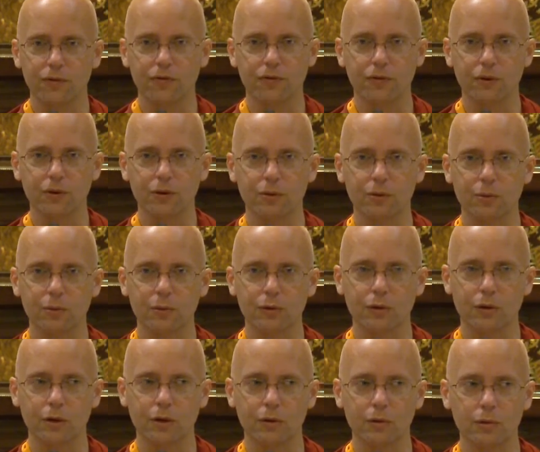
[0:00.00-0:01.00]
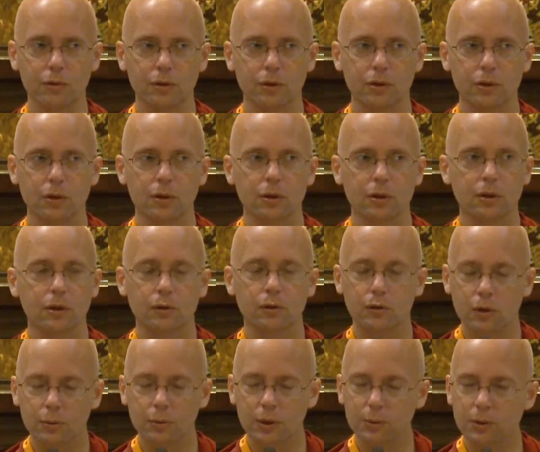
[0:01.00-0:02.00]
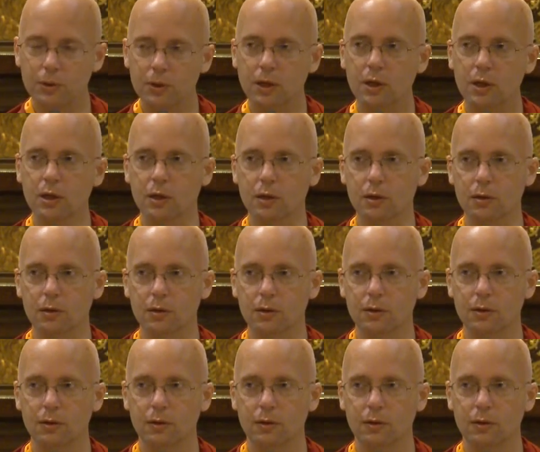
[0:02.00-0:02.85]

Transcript: in front of themselves, and some people can't.